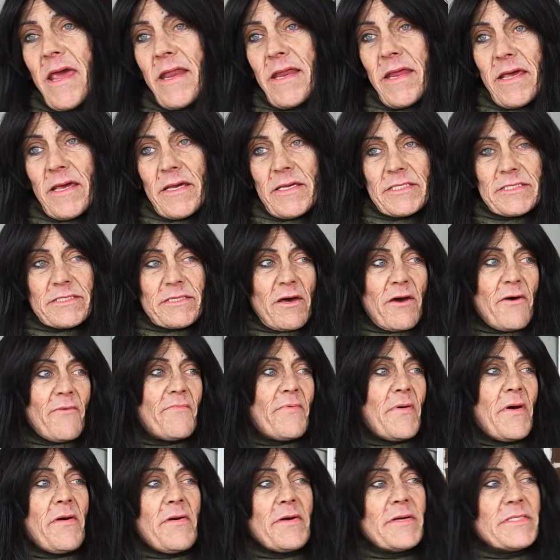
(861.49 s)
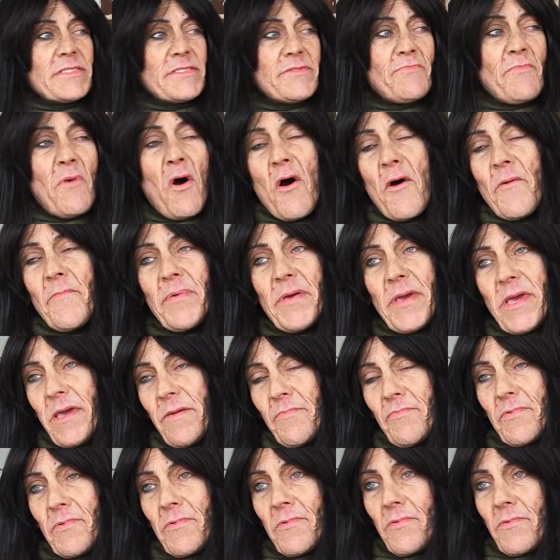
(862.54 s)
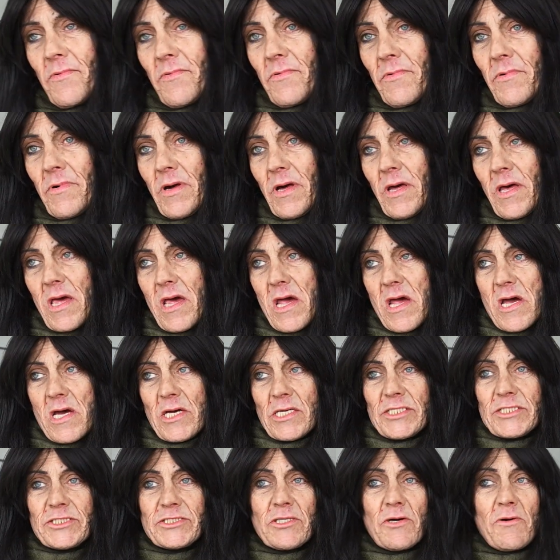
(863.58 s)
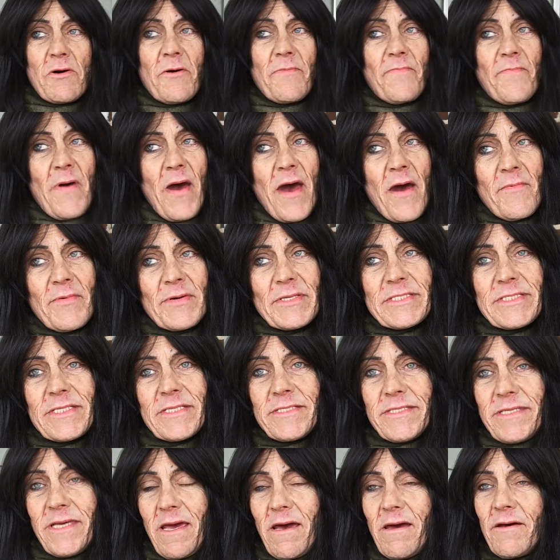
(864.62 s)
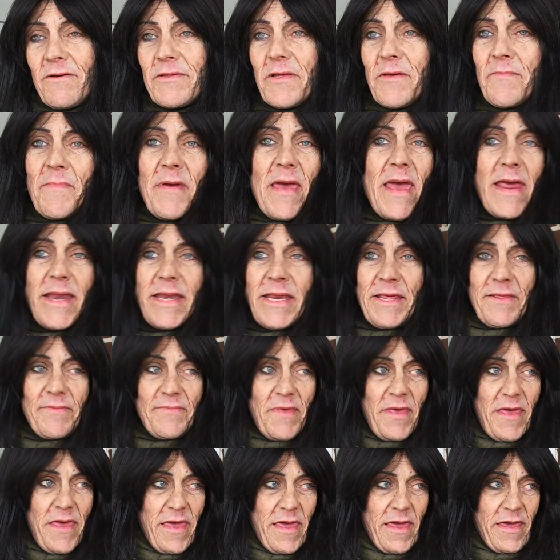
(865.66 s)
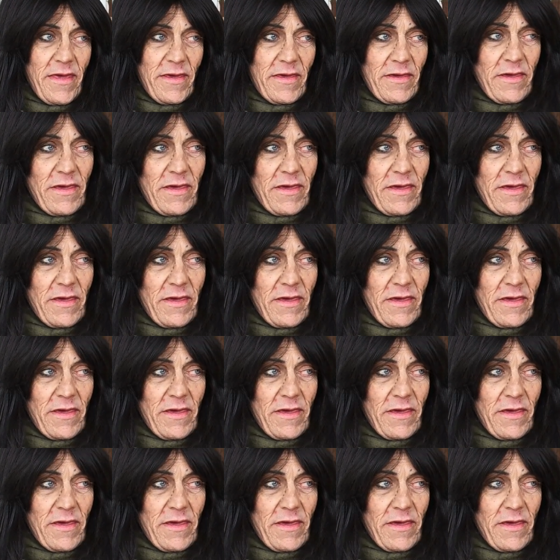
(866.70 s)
addicts are very smart people. So if I was to tell them anything,